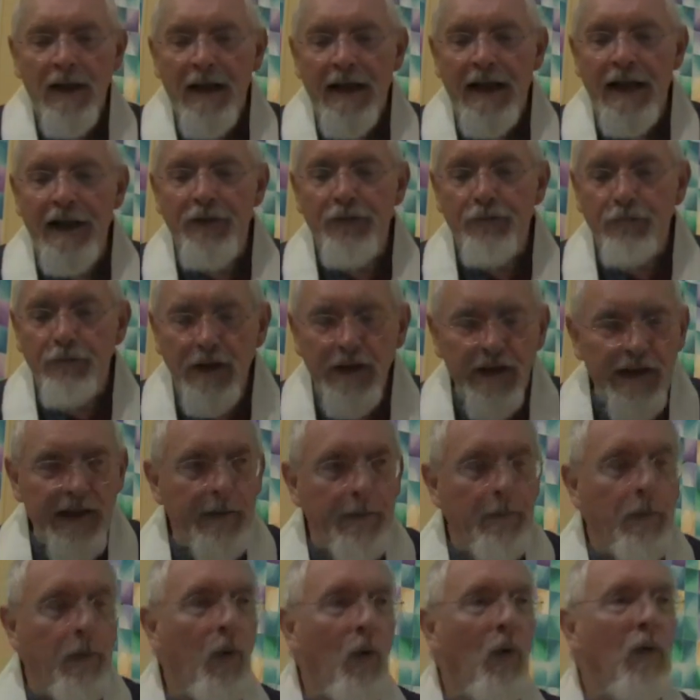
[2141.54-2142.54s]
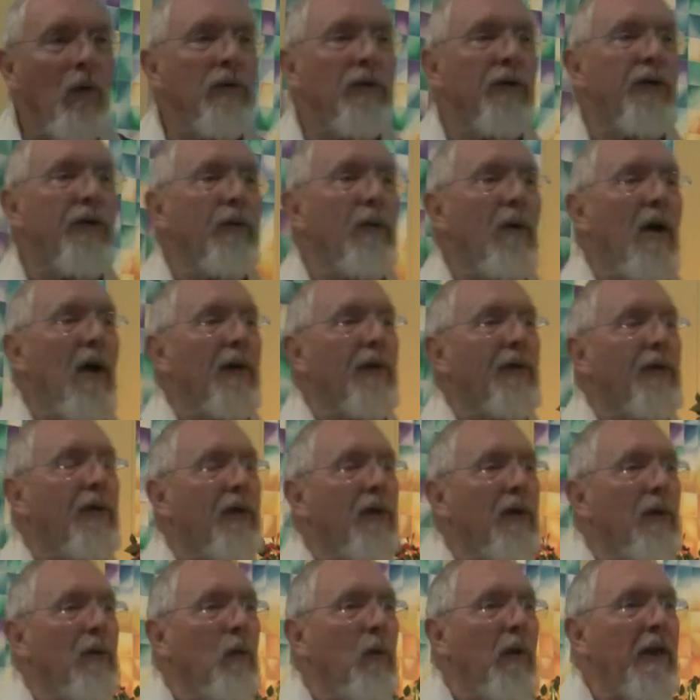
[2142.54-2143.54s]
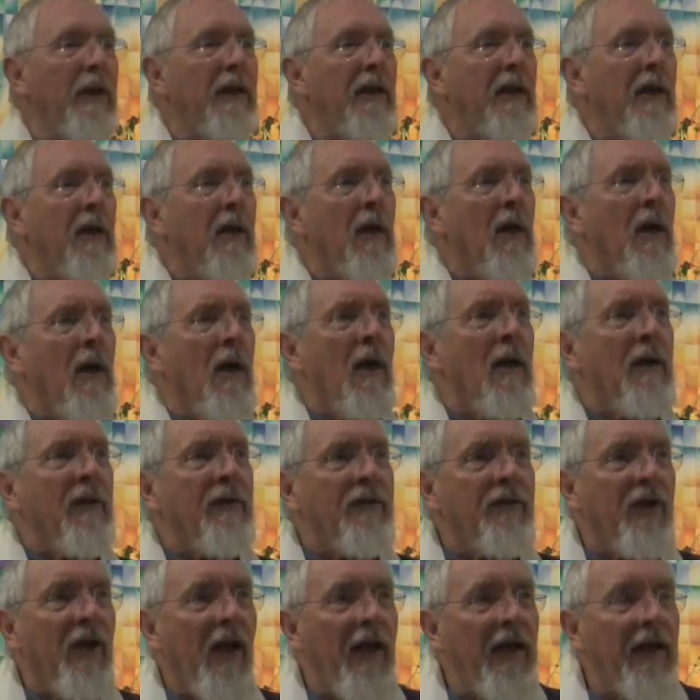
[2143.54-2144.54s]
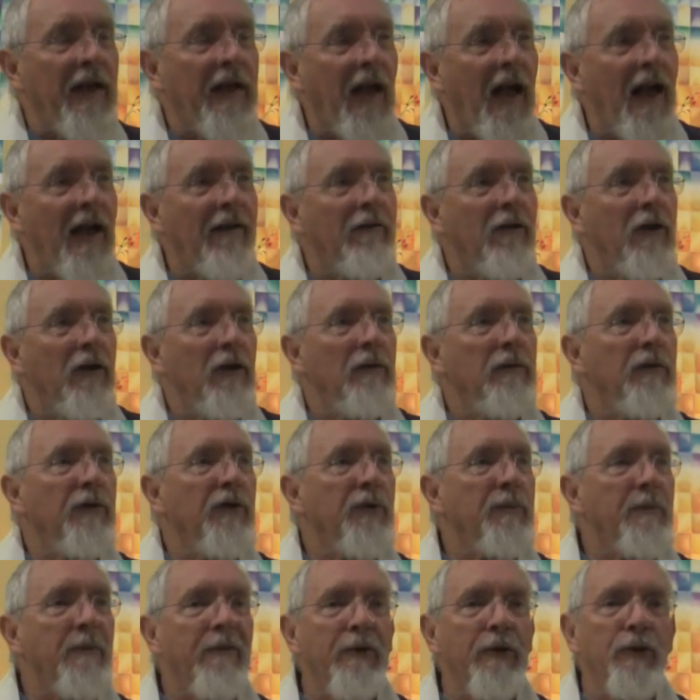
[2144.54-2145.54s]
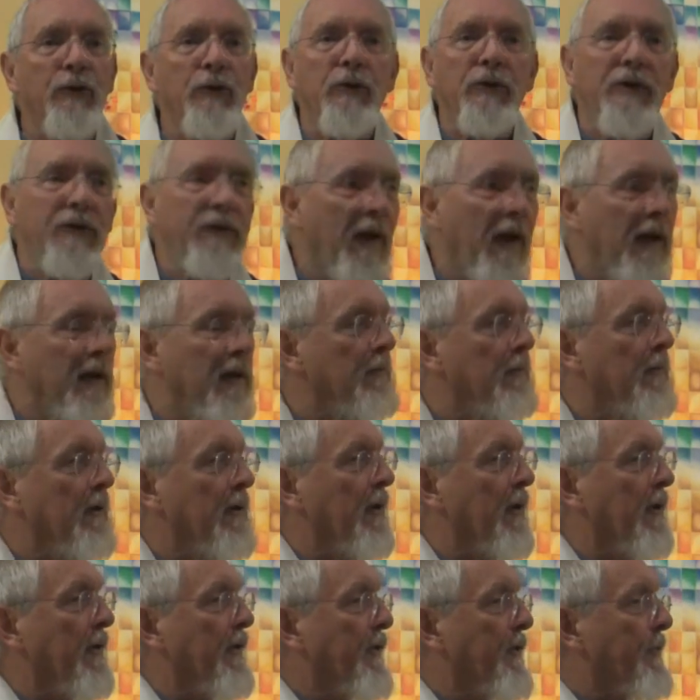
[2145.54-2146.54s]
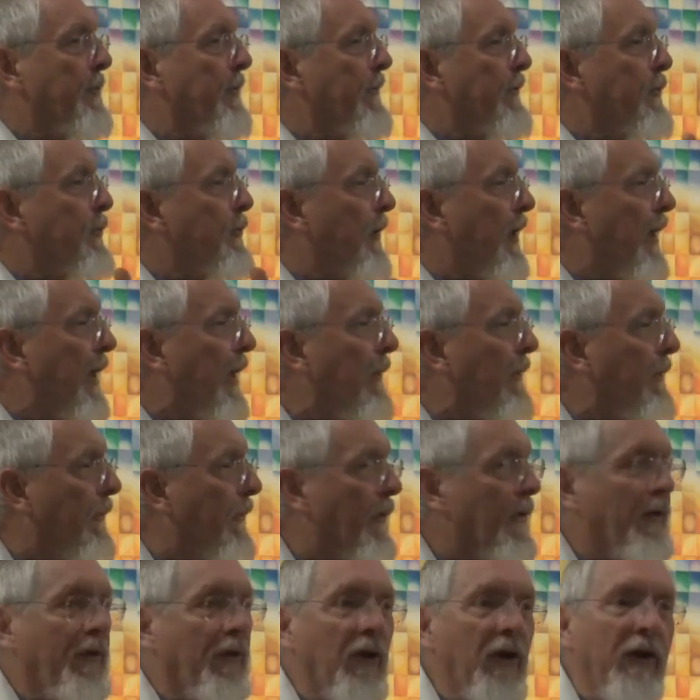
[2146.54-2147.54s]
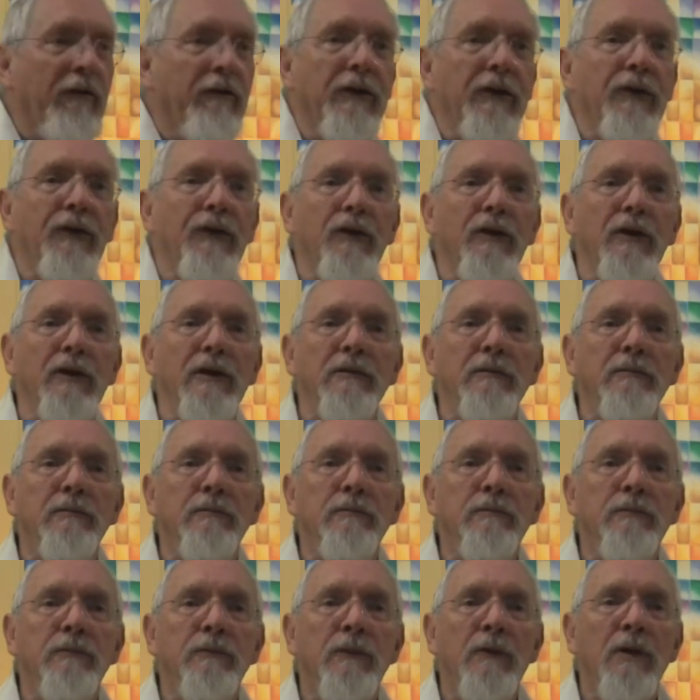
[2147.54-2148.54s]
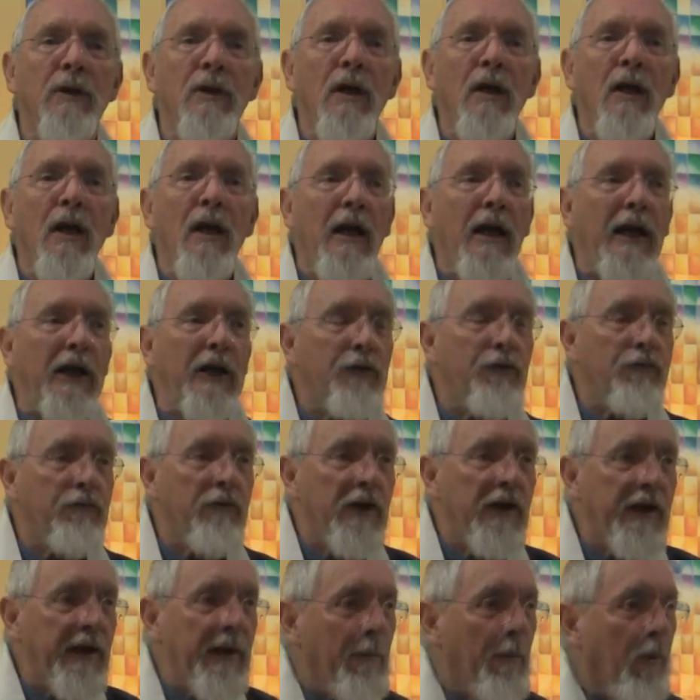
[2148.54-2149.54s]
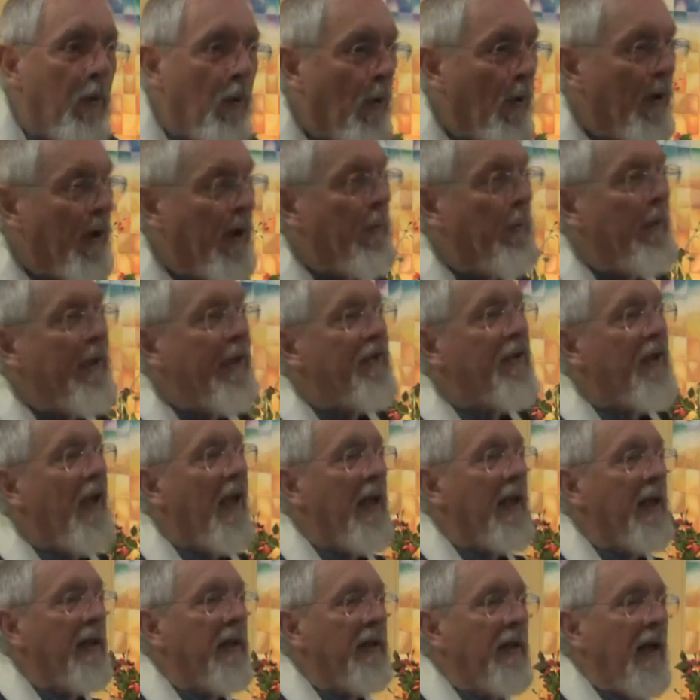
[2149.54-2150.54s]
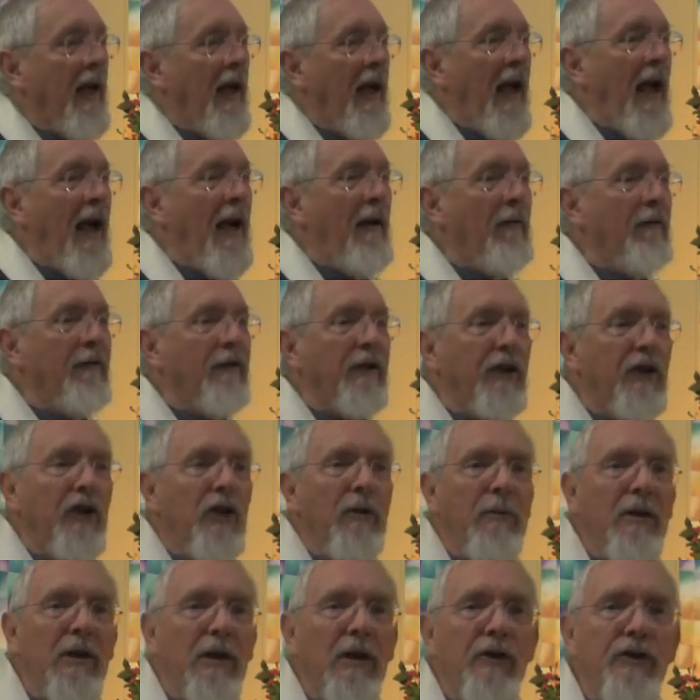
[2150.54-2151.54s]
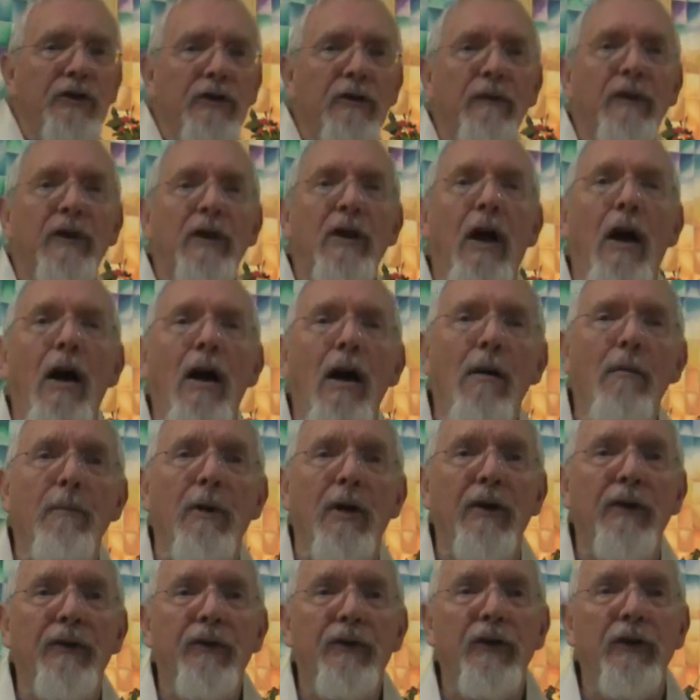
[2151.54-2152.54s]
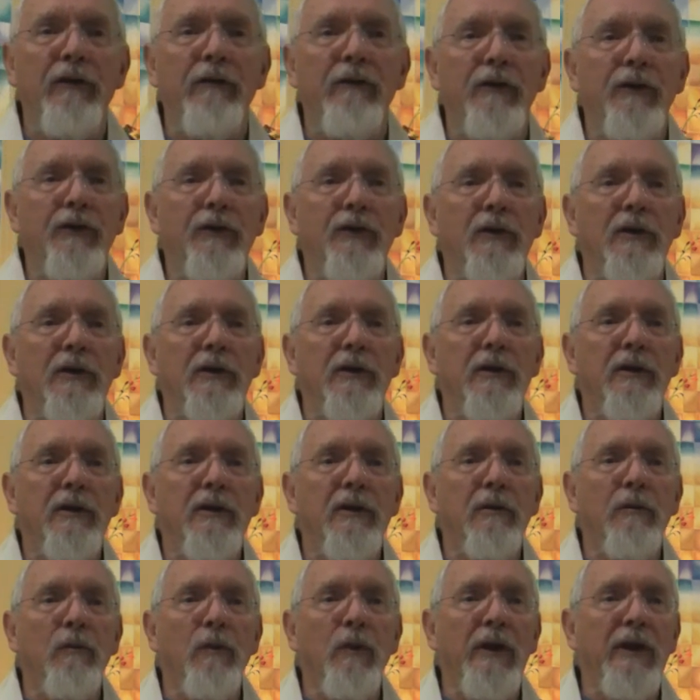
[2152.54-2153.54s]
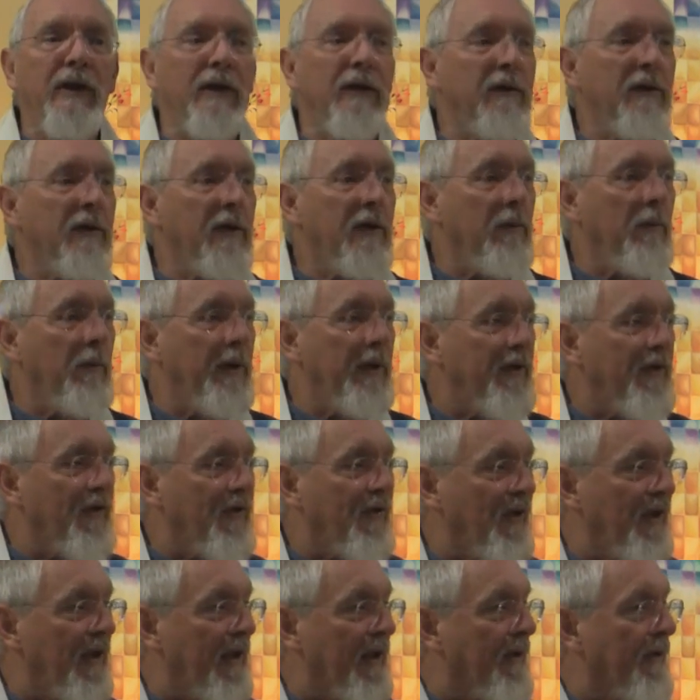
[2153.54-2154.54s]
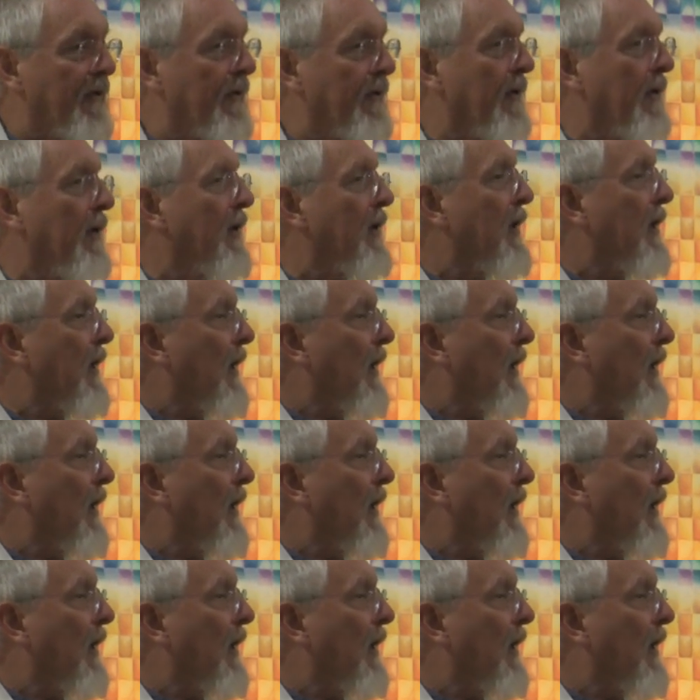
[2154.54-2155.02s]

It's really important to us that we take our own spiritual development and spiritual health seriously. It's really important that we take our accumulation of karma seriously, that we seek to